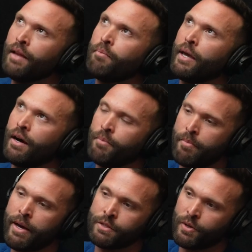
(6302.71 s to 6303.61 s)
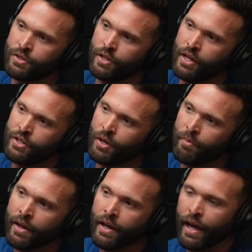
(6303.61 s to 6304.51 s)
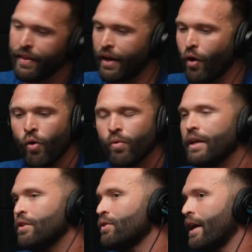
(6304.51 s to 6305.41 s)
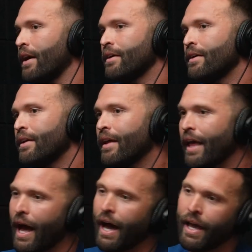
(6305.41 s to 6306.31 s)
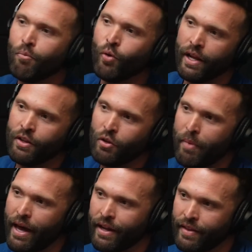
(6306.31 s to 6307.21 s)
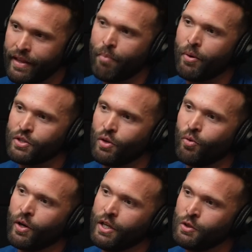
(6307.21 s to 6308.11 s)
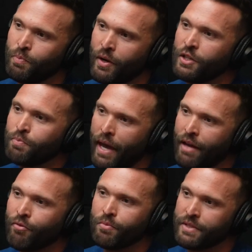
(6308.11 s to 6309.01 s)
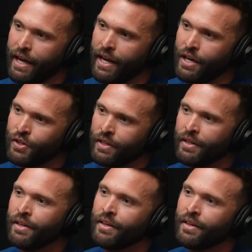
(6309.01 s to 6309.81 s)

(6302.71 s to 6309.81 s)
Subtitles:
then become the best person in that gym. And they only do that. I am willing to bet that person will experience pain from stagnation.